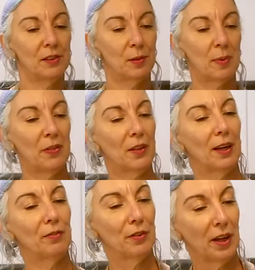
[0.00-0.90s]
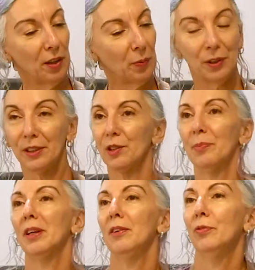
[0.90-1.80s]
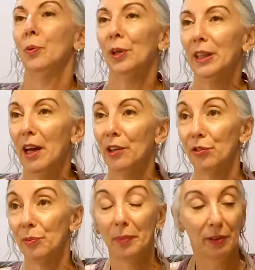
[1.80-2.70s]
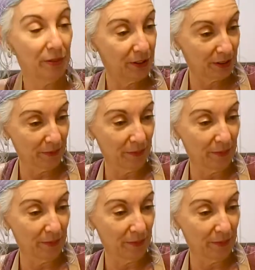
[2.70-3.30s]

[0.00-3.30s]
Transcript: About the level that you want it to be, 1400 mils.